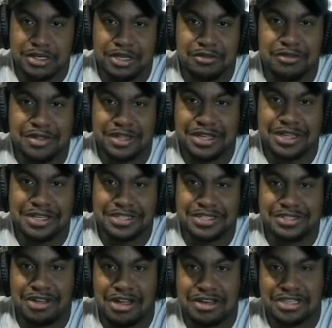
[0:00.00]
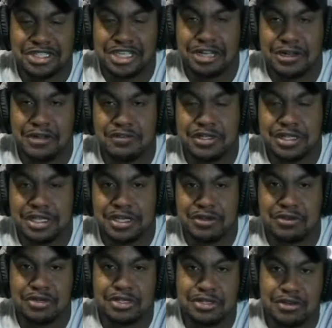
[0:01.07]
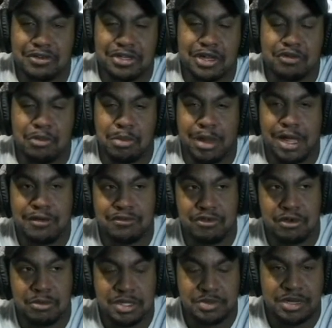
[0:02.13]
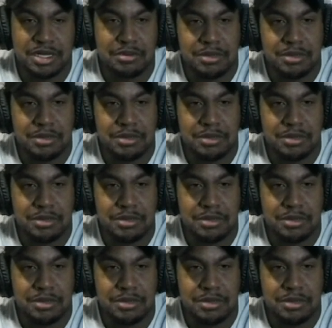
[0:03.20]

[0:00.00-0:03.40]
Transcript: different things, and trying to share everything on on different platforms, man.